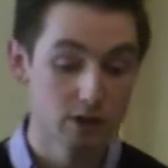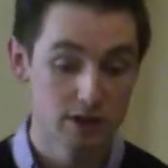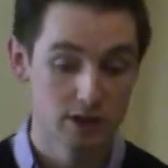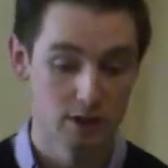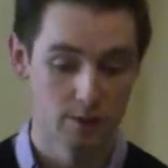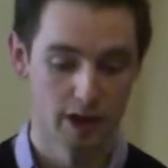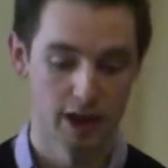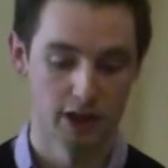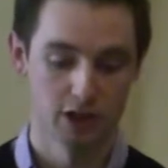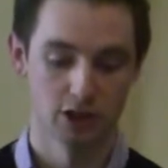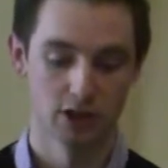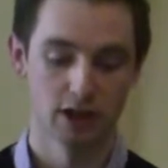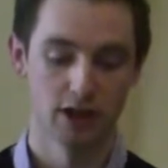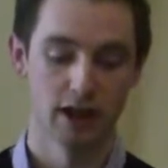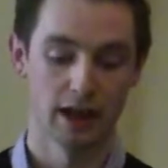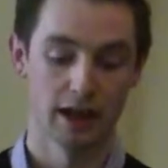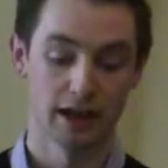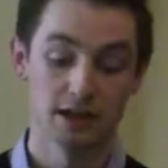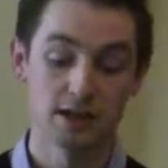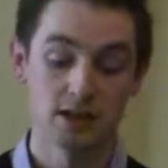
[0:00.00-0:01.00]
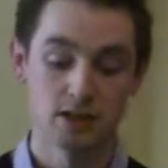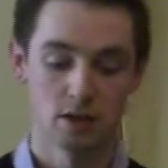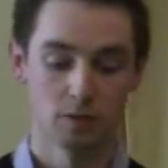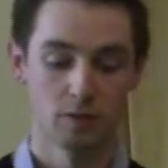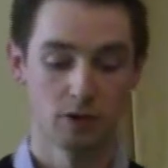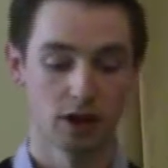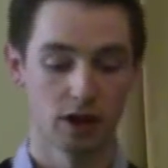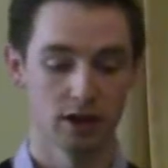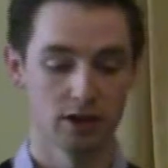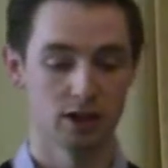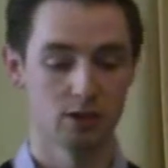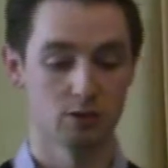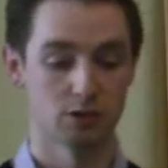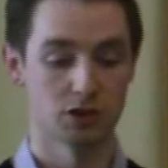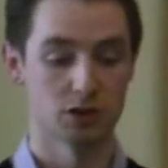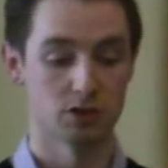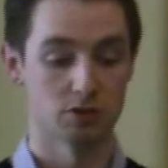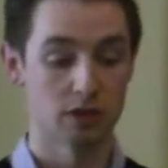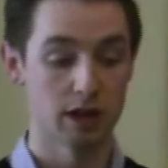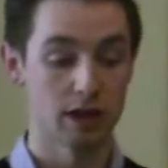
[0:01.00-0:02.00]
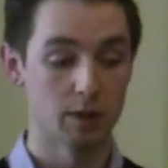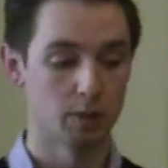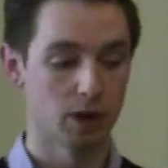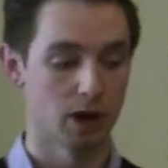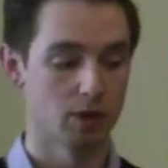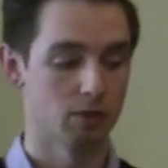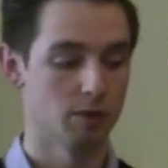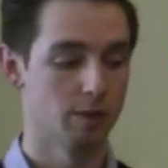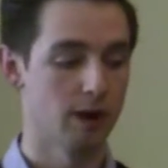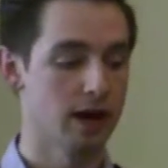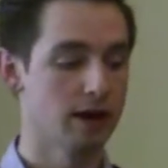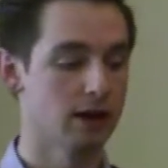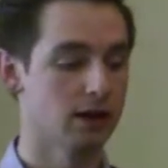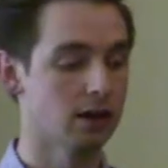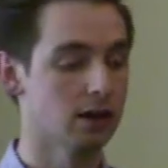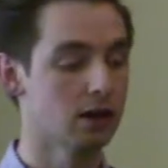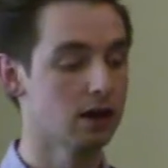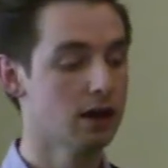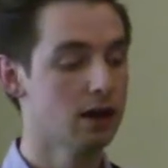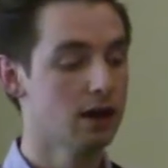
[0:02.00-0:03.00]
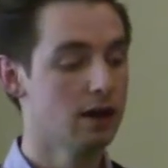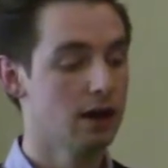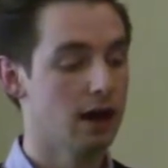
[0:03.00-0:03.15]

dimension, and this is something I think which is really problematic.